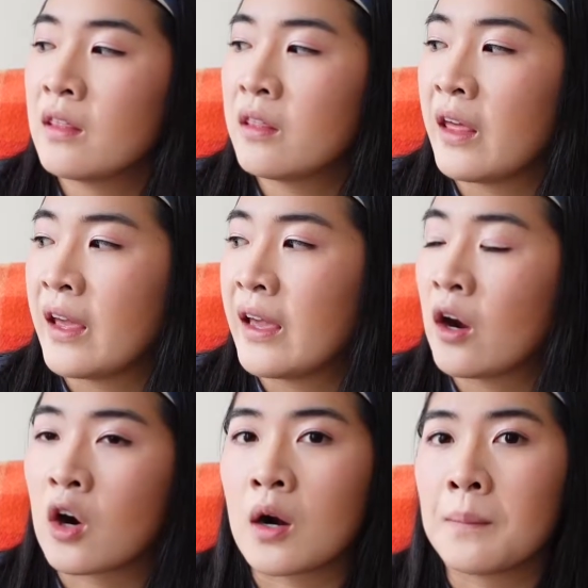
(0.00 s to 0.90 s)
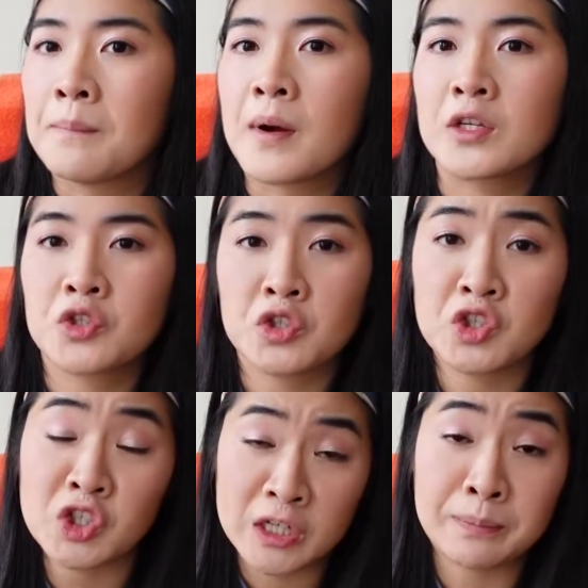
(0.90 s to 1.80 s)
they are much
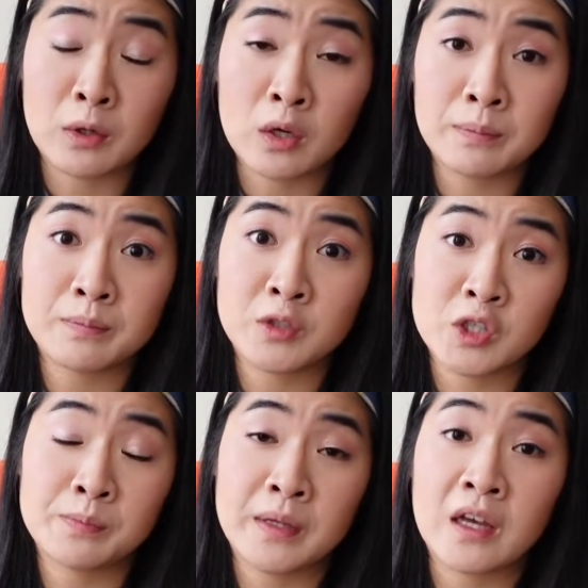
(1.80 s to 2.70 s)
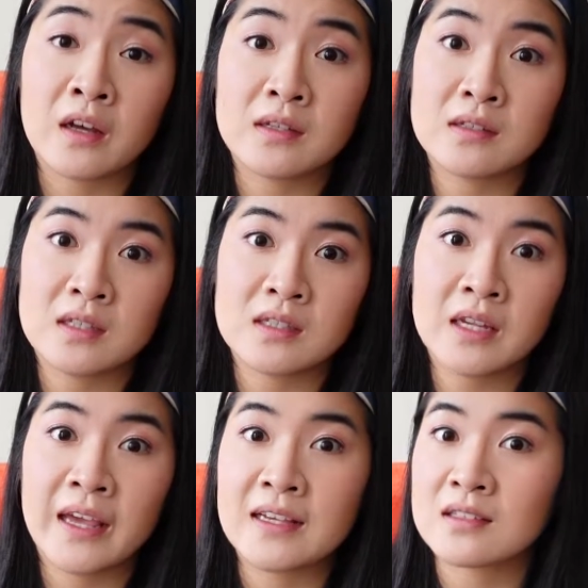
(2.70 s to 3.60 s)
cheaper, just because it
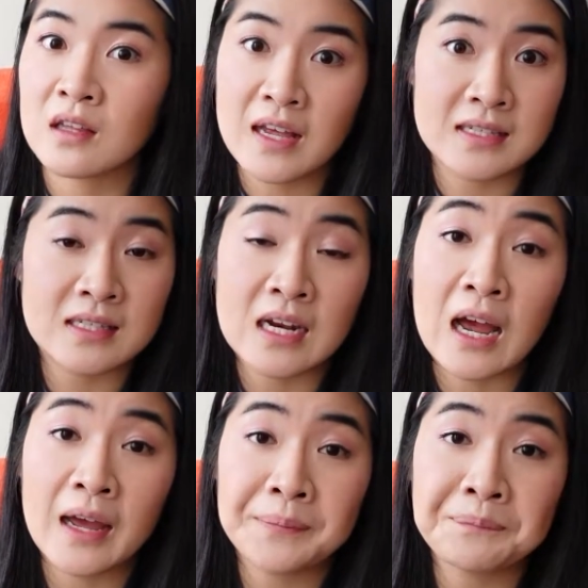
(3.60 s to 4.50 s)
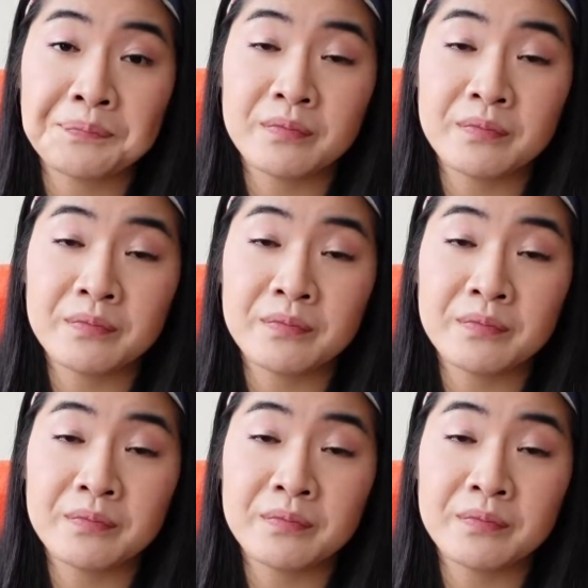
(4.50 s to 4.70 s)
takes less time.